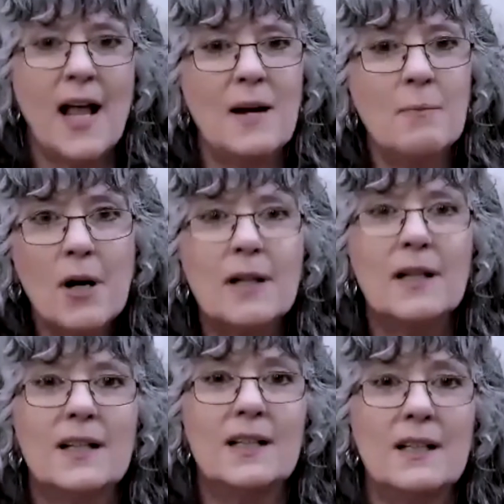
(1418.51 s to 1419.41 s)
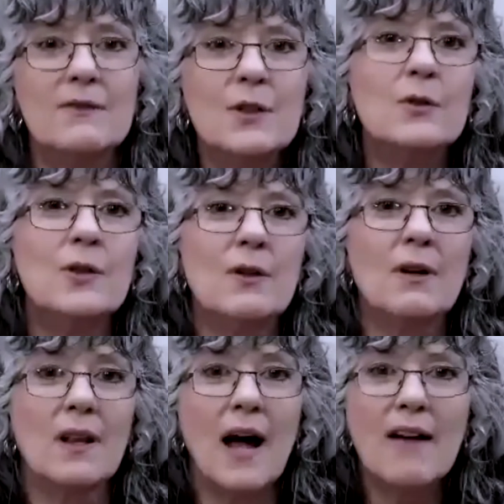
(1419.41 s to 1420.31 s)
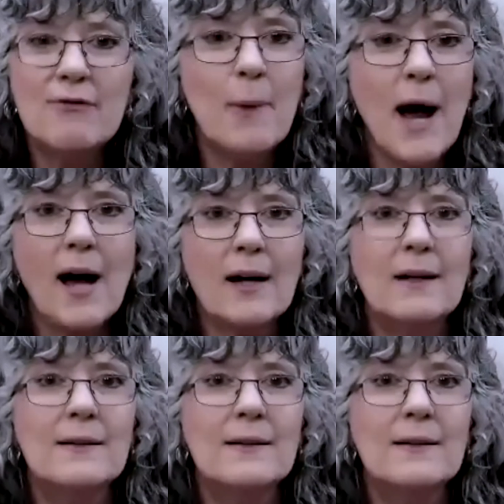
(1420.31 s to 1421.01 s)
enema could give you your life back?